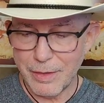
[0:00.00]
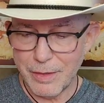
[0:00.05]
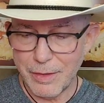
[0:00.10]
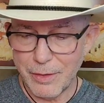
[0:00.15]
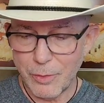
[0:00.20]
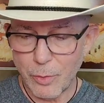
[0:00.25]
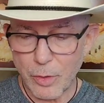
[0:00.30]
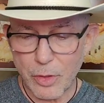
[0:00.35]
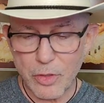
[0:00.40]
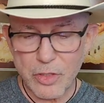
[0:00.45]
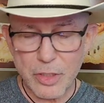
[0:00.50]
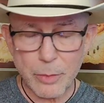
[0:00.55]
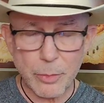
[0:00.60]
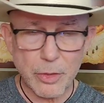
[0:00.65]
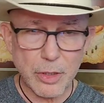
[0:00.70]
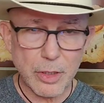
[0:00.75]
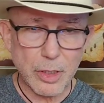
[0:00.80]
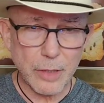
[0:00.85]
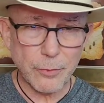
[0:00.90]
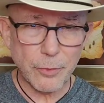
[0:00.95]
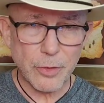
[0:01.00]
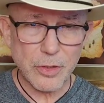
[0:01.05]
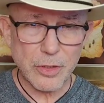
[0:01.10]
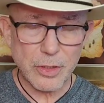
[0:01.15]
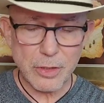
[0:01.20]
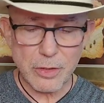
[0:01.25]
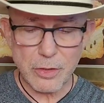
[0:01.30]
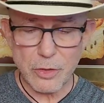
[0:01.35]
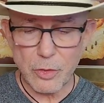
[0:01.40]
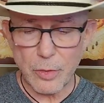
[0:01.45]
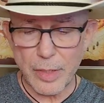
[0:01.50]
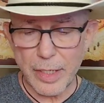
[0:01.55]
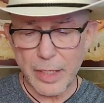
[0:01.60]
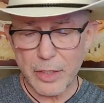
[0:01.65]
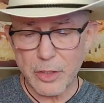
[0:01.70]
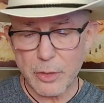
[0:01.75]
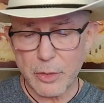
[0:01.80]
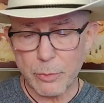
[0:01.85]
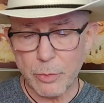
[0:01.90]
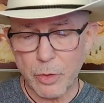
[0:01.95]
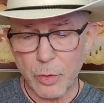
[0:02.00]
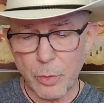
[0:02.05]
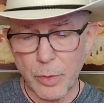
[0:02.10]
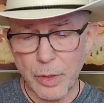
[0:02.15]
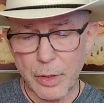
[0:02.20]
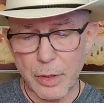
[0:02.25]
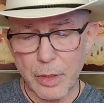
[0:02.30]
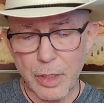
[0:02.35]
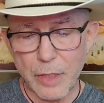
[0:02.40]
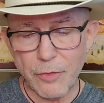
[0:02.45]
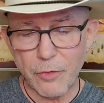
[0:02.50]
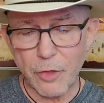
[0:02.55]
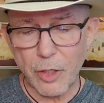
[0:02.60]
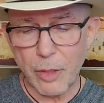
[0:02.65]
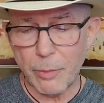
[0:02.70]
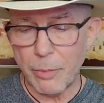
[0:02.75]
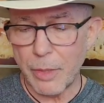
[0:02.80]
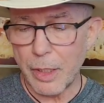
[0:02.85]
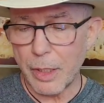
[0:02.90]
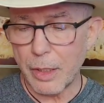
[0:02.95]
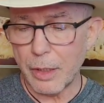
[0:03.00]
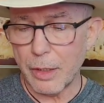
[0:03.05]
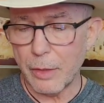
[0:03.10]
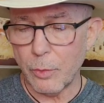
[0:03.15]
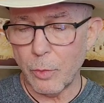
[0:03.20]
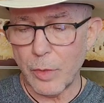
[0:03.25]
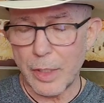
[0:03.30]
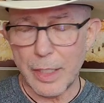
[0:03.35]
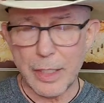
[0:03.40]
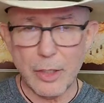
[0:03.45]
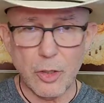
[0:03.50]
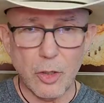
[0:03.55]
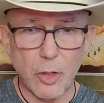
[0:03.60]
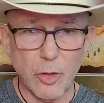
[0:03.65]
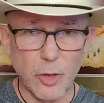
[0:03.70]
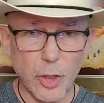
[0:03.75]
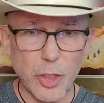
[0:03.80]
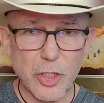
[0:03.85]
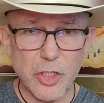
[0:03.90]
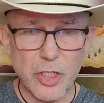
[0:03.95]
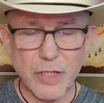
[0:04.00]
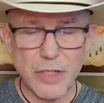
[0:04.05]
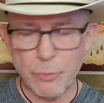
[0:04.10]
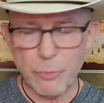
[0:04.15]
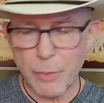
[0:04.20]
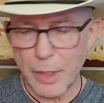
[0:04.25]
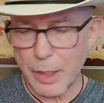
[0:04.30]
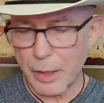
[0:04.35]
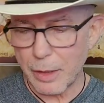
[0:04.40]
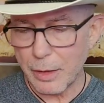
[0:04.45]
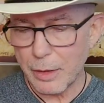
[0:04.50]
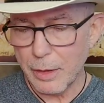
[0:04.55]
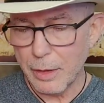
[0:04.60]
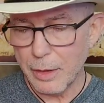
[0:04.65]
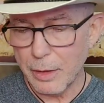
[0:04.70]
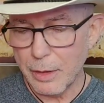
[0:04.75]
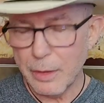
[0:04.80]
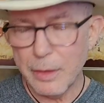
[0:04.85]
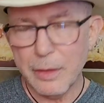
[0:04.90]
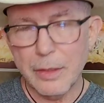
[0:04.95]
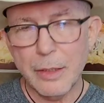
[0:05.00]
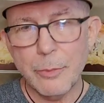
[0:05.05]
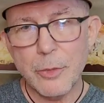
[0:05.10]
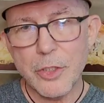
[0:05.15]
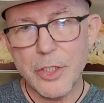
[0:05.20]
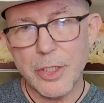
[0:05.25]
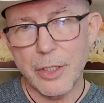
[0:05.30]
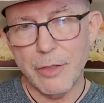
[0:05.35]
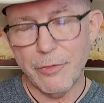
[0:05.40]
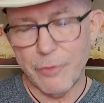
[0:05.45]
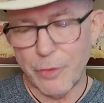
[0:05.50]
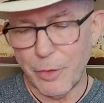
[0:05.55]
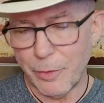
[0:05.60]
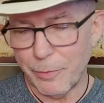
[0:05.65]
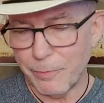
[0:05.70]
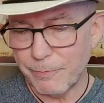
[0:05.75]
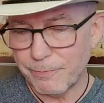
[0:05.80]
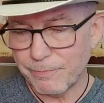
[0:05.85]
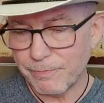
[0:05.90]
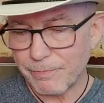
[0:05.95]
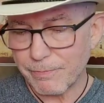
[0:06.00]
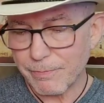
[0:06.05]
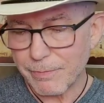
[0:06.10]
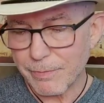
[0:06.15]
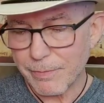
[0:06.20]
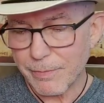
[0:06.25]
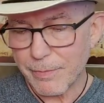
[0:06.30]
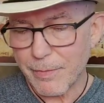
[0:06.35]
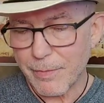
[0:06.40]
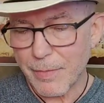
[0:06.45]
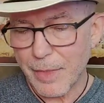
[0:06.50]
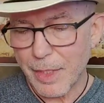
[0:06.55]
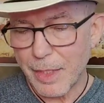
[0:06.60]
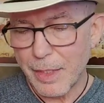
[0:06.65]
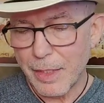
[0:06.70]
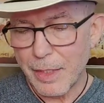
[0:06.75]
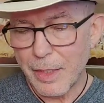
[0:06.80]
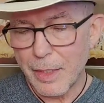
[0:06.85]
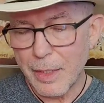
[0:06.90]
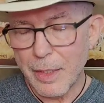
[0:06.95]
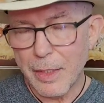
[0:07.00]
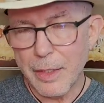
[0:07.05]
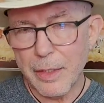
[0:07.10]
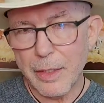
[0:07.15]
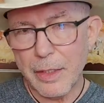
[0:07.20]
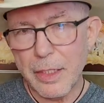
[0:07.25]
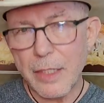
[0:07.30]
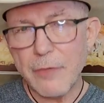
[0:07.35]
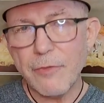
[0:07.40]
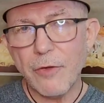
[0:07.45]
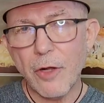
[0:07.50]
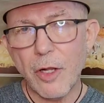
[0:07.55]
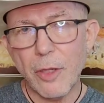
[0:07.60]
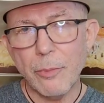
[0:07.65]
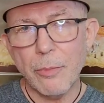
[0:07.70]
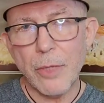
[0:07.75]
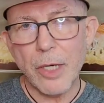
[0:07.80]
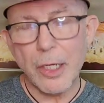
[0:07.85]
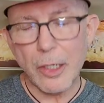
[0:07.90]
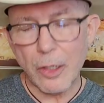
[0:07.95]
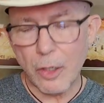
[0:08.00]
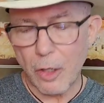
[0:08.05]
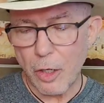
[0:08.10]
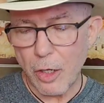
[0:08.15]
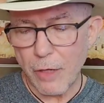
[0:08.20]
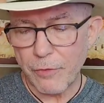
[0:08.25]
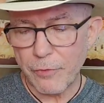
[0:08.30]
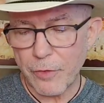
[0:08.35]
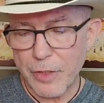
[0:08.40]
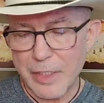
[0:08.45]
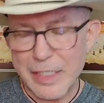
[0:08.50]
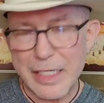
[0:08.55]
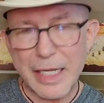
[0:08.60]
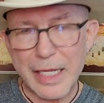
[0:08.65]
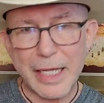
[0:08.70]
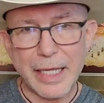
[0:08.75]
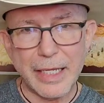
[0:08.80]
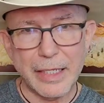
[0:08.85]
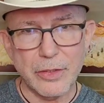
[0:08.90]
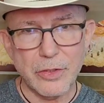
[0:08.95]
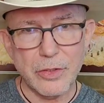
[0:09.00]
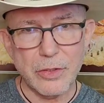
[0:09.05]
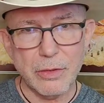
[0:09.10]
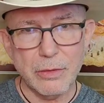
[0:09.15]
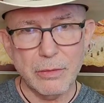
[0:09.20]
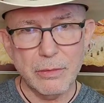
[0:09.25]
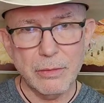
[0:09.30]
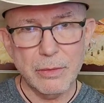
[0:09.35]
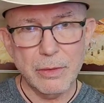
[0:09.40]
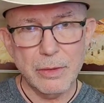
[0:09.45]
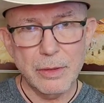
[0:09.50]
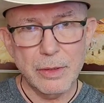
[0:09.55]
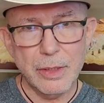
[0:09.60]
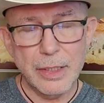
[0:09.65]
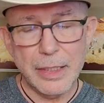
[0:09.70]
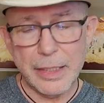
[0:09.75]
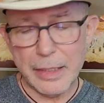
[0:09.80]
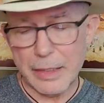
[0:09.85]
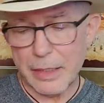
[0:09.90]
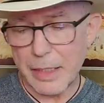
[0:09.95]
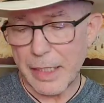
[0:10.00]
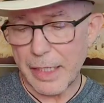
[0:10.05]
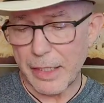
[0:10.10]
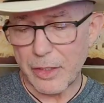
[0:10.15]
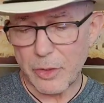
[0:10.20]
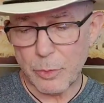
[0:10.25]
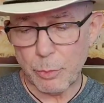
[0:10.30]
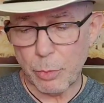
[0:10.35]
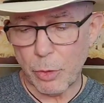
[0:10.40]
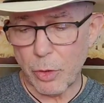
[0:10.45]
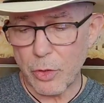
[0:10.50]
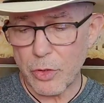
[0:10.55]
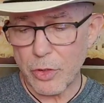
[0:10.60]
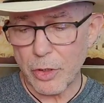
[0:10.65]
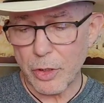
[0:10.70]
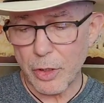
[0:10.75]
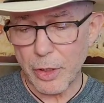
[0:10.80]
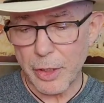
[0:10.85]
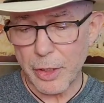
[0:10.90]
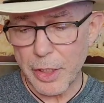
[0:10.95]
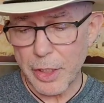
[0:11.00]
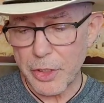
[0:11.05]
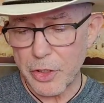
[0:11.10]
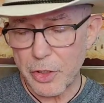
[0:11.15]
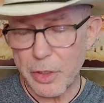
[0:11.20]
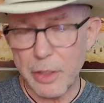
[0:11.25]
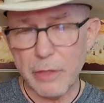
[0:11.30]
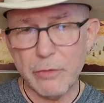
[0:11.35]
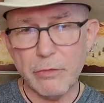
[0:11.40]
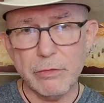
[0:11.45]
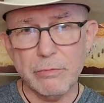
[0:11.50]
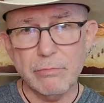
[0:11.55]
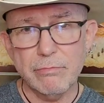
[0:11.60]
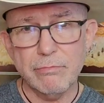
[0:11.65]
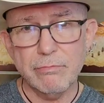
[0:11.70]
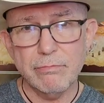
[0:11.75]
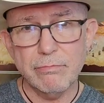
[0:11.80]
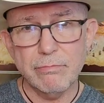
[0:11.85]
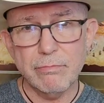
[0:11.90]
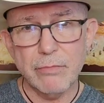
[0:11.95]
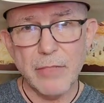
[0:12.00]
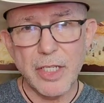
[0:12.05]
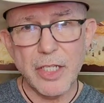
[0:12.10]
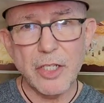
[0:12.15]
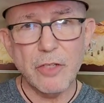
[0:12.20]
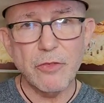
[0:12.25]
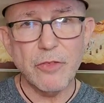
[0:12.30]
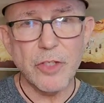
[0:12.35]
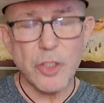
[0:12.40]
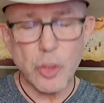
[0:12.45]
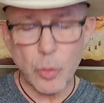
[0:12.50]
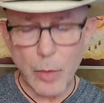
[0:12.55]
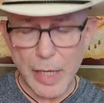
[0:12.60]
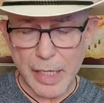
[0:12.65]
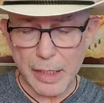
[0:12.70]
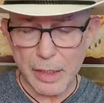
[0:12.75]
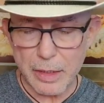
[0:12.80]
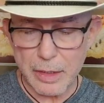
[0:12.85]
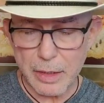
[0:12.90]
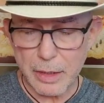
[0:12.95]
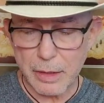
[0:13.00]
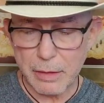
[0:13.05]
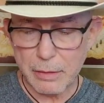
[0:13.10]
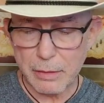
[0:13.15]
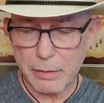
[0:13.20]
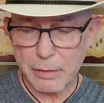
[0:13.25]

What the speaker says: What are some of the differences, you ask, between the default model and what I call the good chief model? Let me share a few. The default model often takes. It takes personal initiative, individuality.